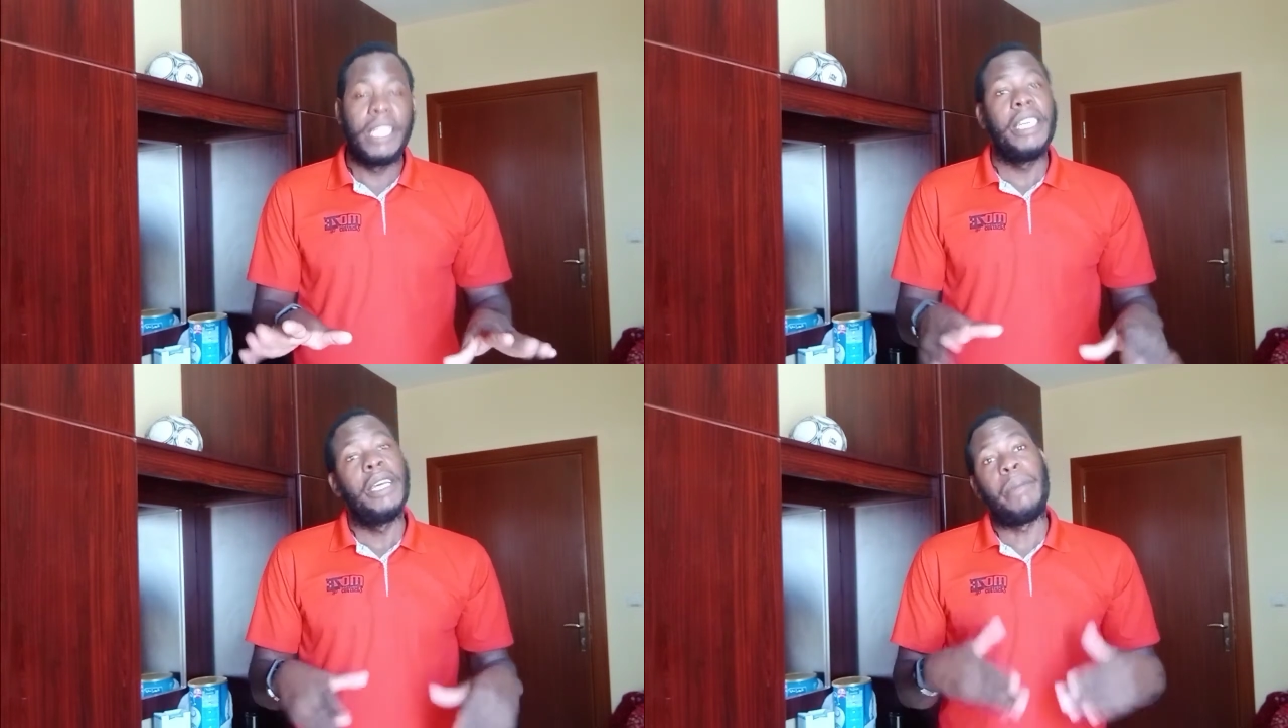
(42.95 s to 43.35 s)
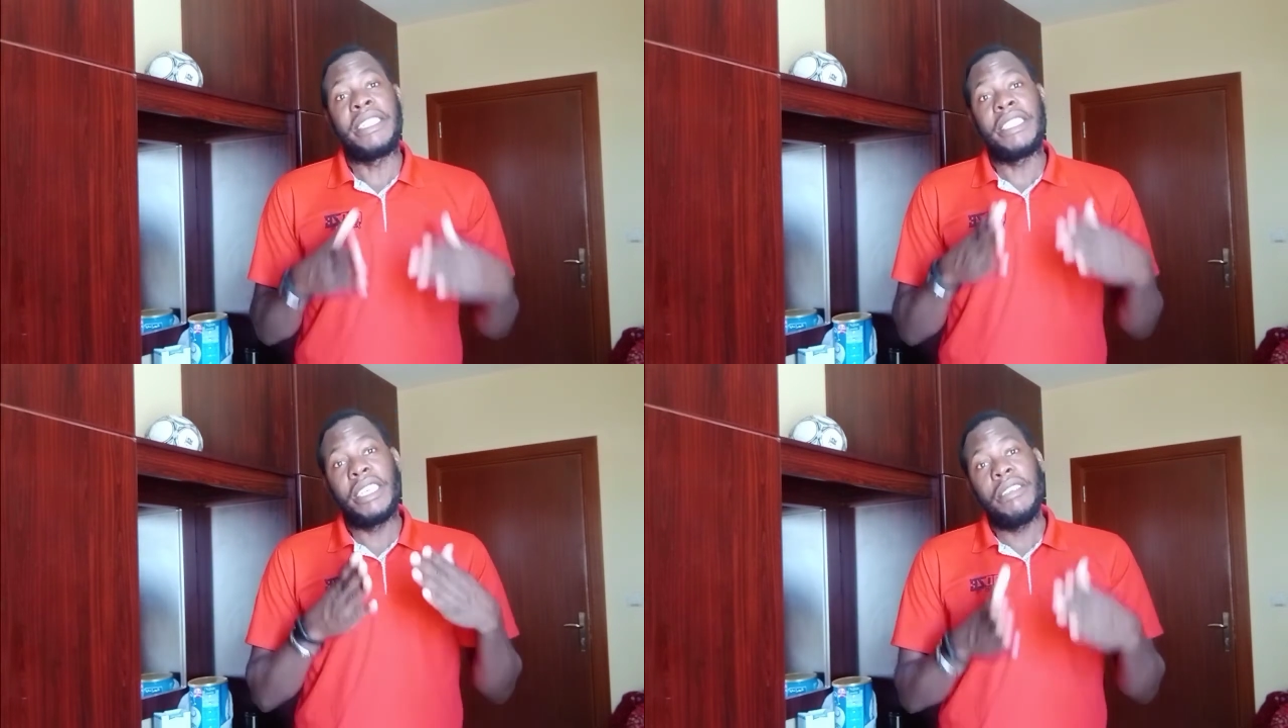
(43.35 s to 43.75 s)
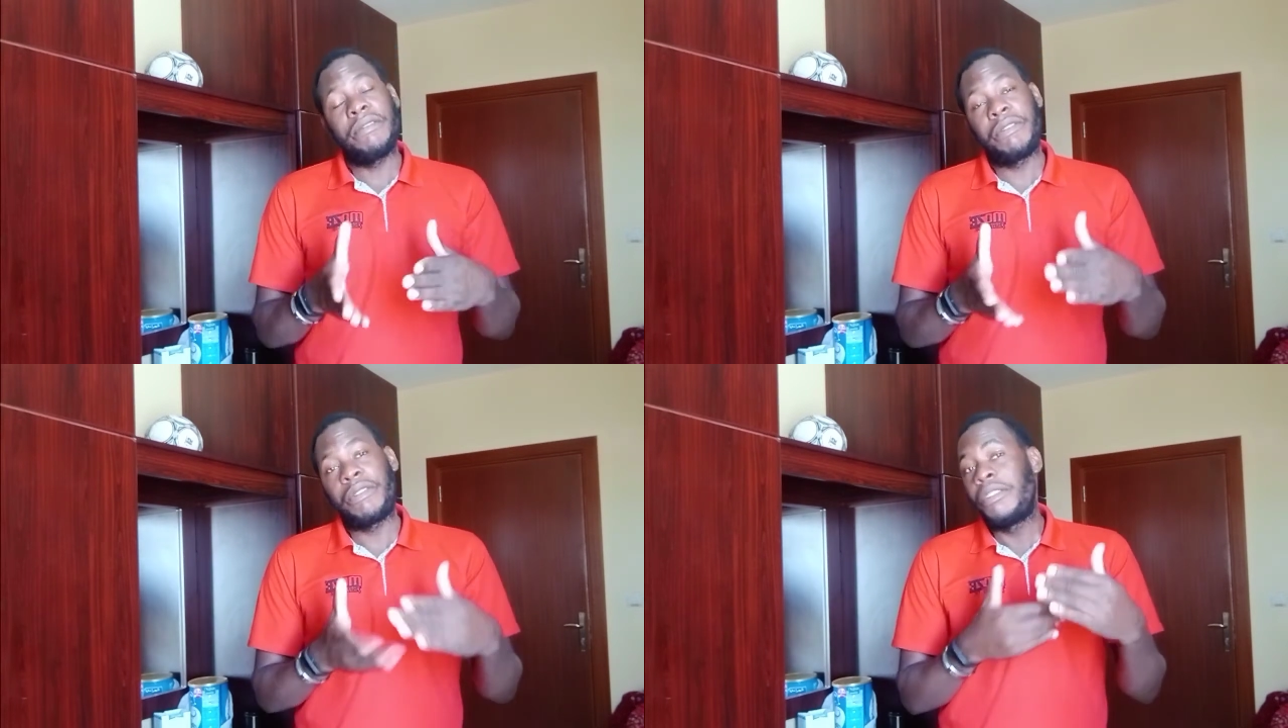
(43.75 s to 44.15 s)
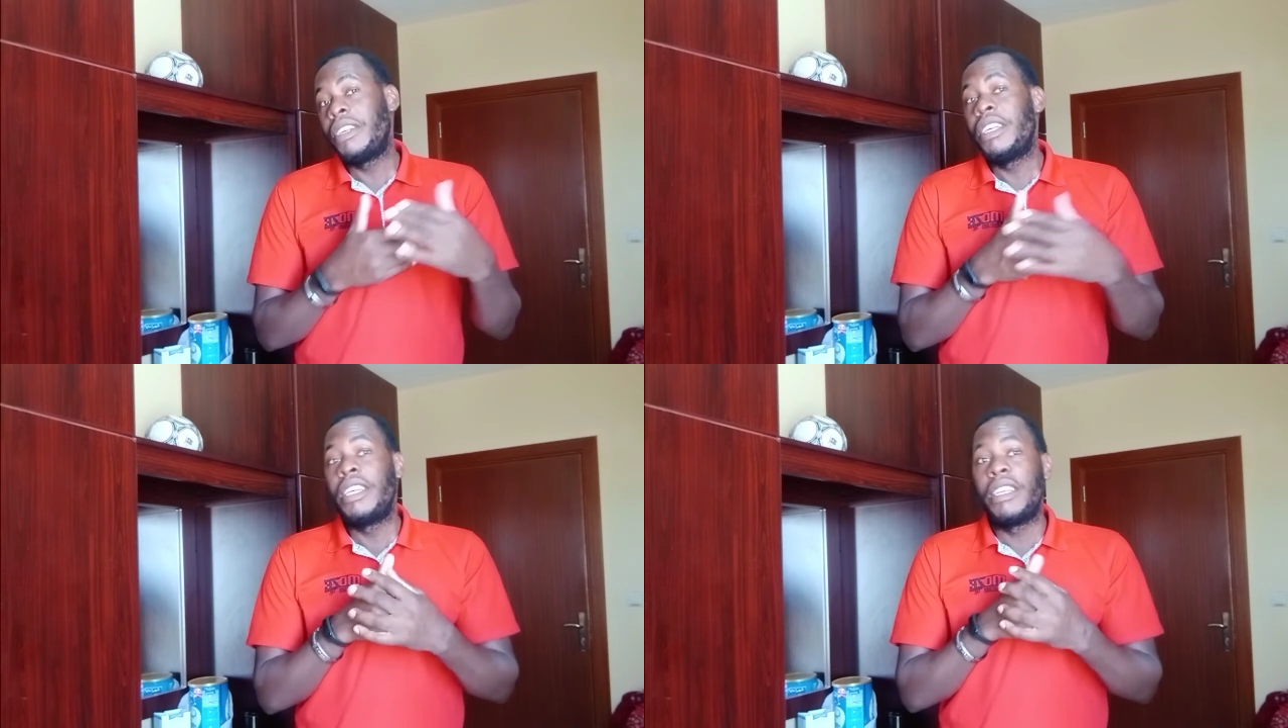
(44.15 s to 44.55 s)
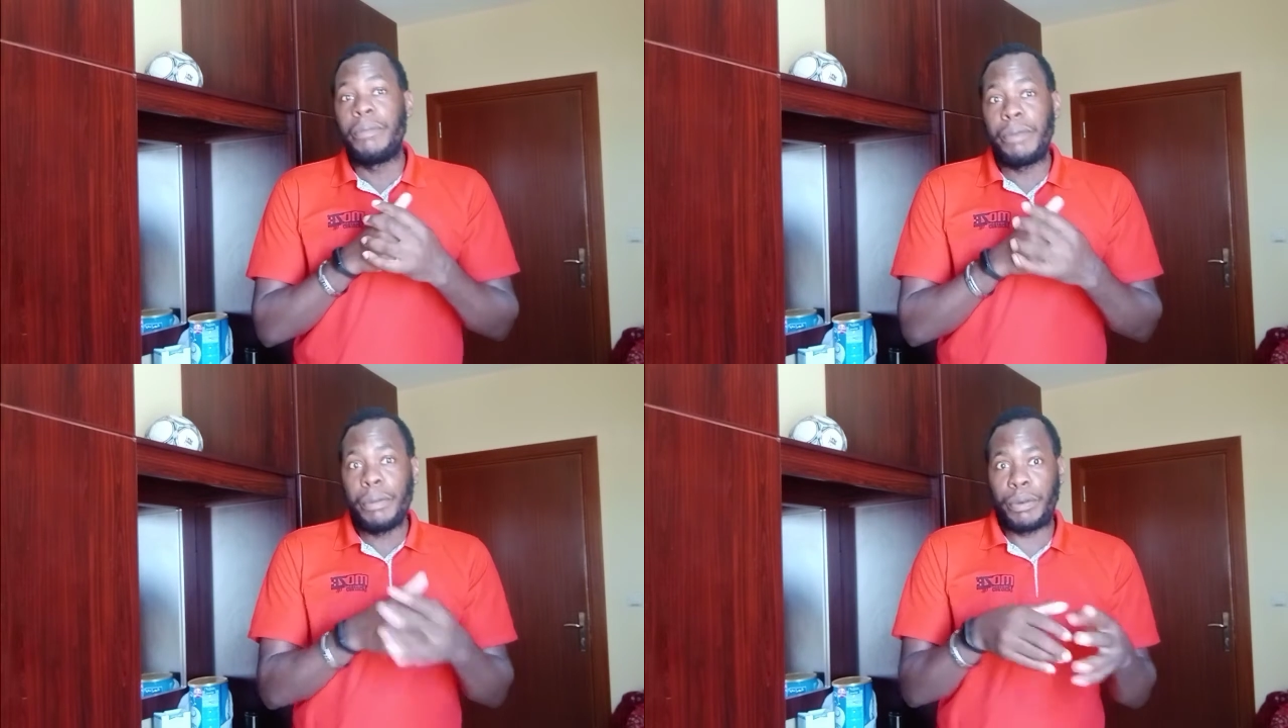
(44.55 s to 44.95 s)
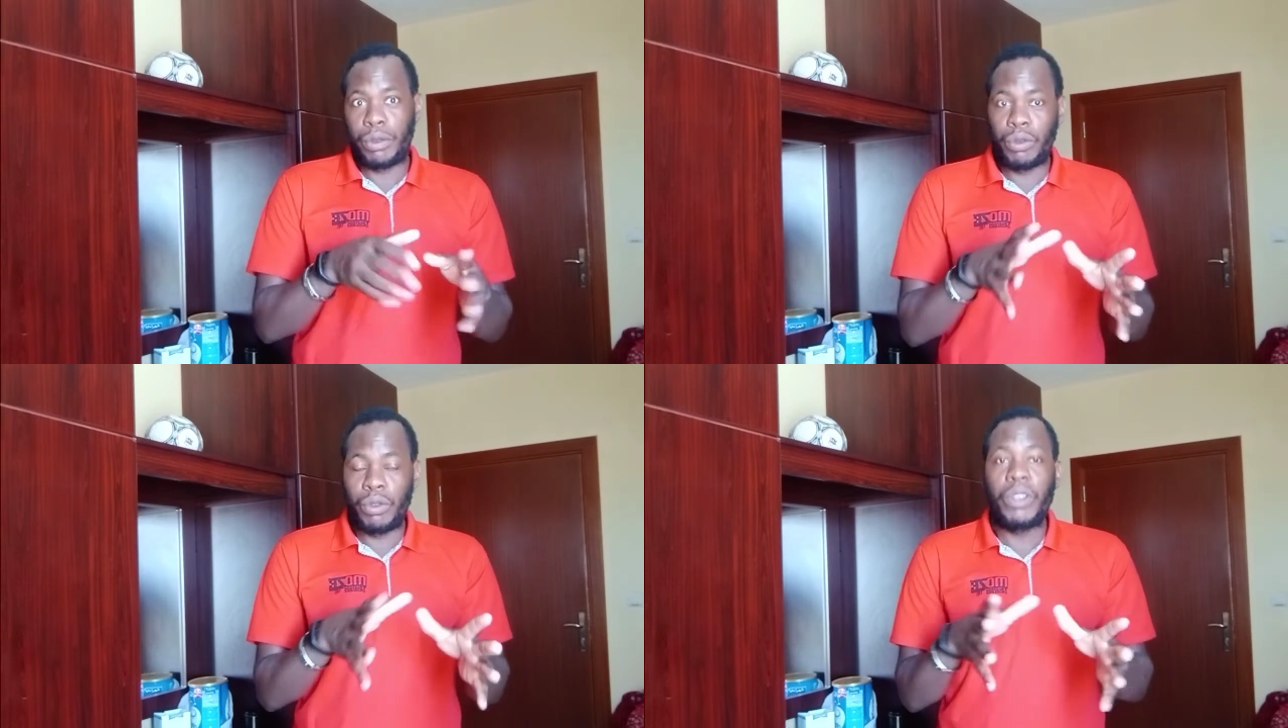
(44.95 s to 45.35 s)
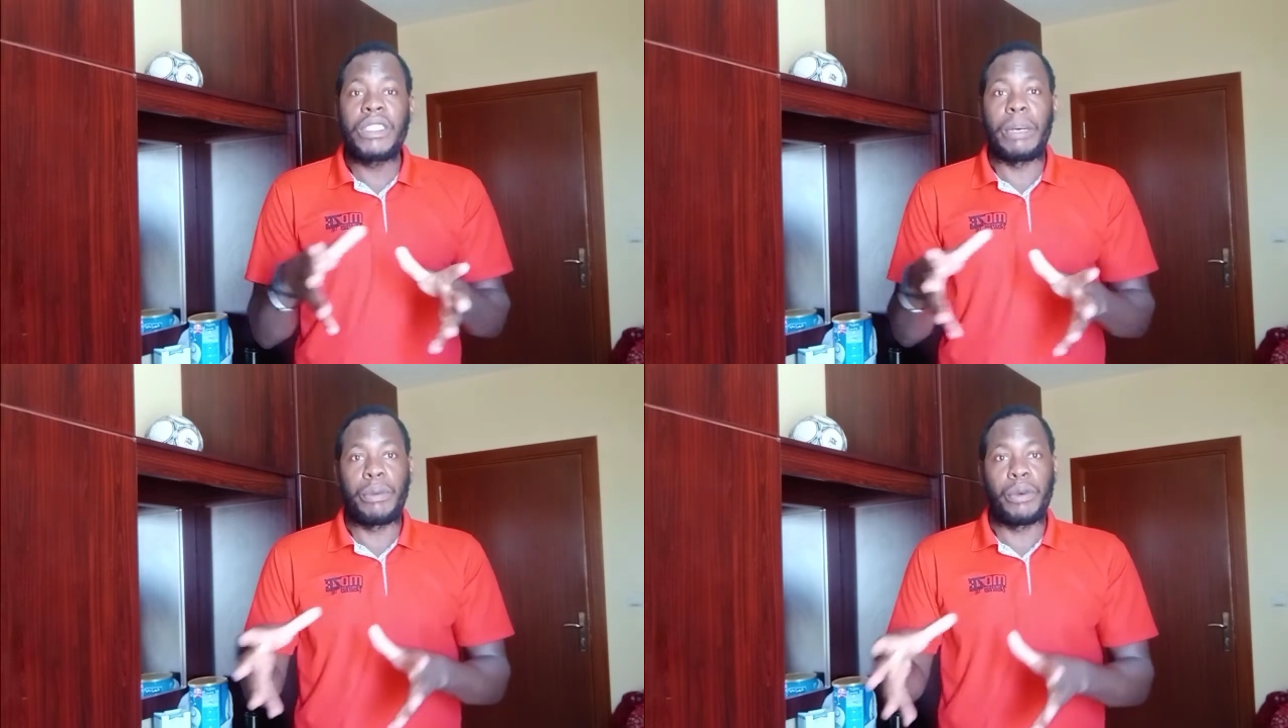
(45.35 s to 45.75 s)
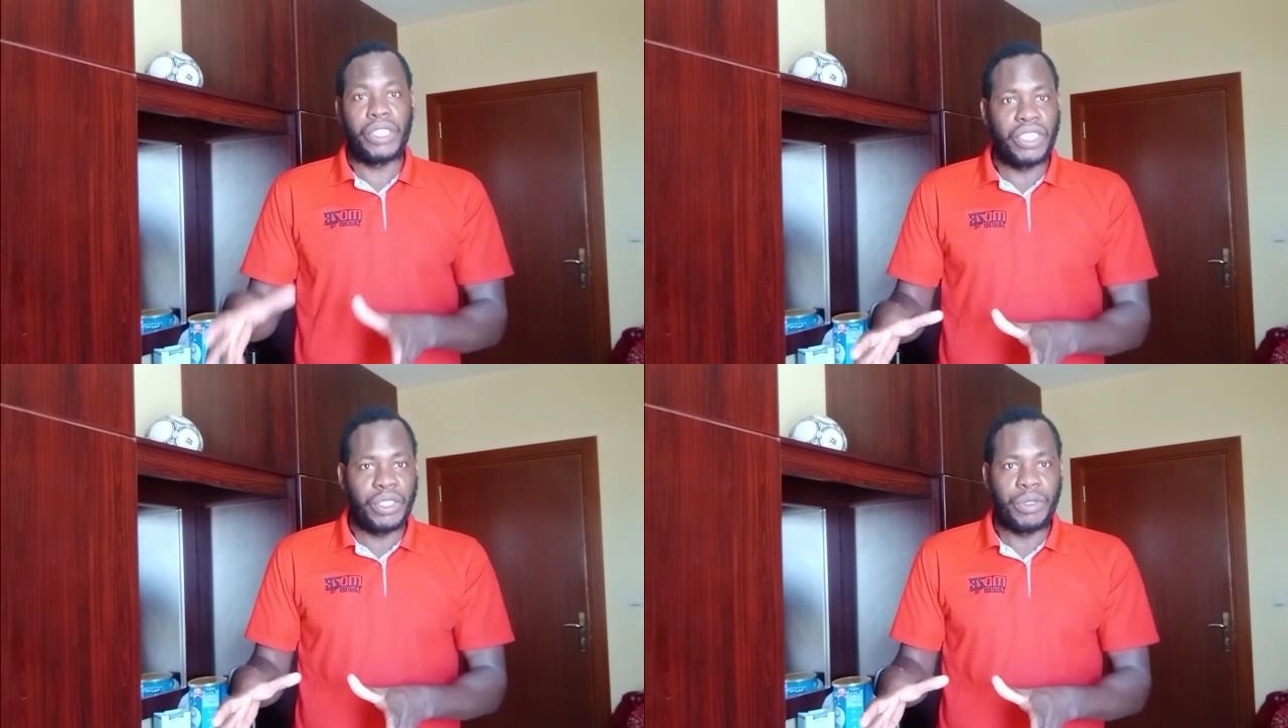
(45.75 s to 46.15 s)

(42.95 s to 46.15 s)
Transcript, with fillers: but if people do not support you